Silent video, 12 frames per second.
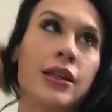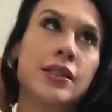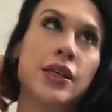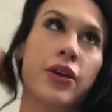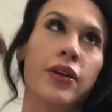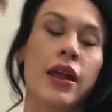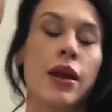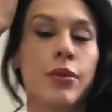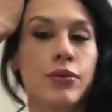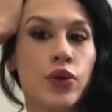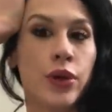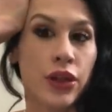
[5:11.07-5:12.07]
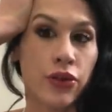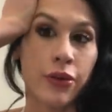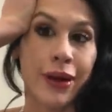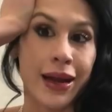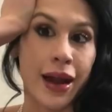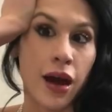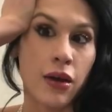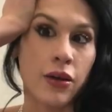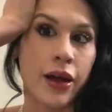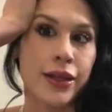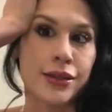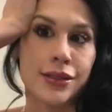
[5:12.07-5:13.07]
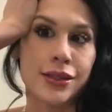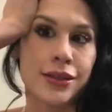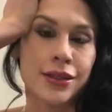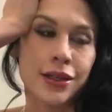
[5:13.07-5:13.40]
considering that I'm twenty-three right now, and